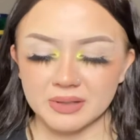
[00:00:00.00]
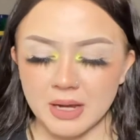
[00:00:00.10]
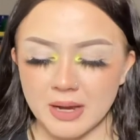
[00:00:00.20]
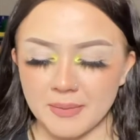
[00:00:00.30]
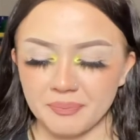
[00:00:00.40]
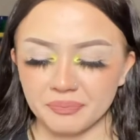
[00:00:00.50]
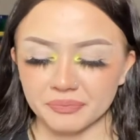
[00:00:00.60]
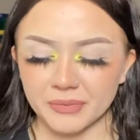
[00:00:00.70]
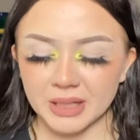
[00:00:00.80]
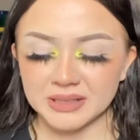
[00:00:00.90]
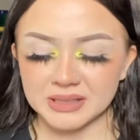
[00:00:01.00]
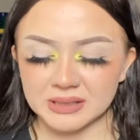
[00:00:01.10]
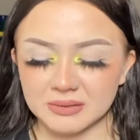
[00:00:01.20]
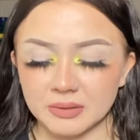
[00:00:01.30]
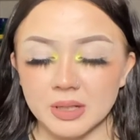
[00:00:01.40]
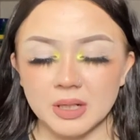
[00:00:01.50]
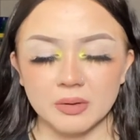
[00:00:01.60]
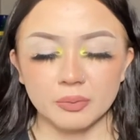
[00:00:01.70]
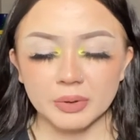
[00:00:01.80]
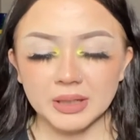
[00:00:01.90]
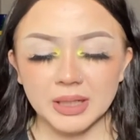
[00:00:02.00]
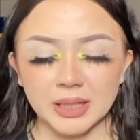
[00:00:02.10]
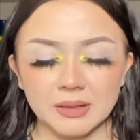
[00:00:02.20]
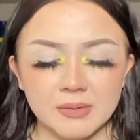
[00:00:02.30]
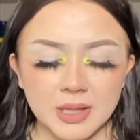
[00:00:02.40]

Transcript: Um, it's really,